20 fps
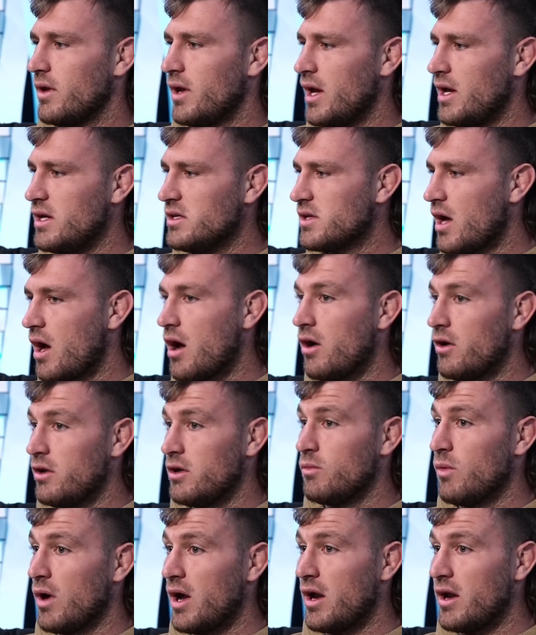He's the
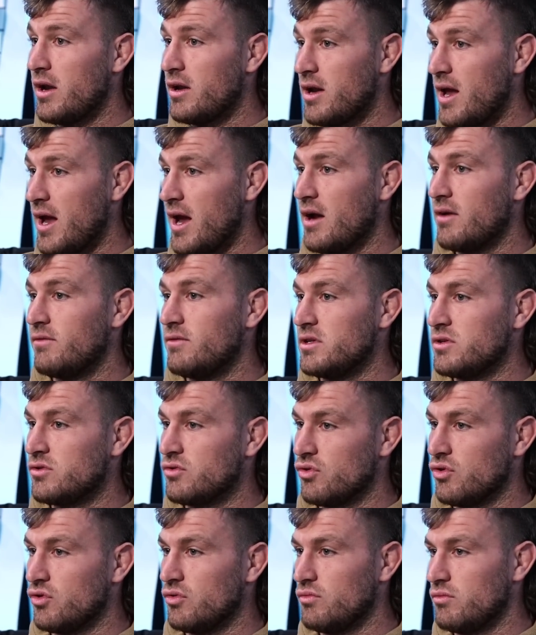only one out of his
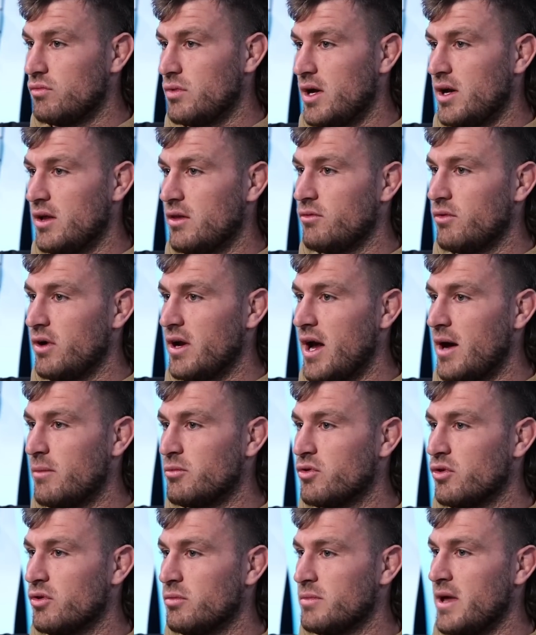group, out of the
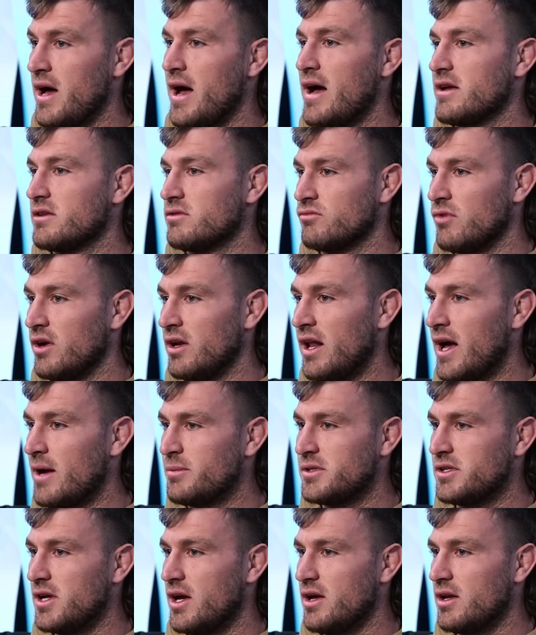rehab group, that hasn't
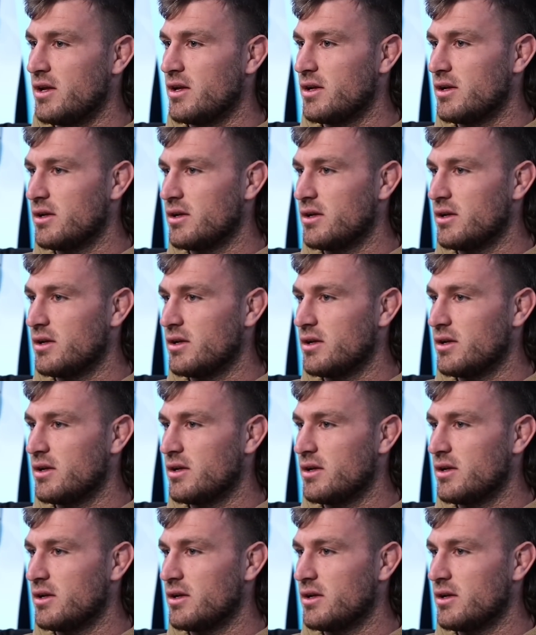relapsed yet.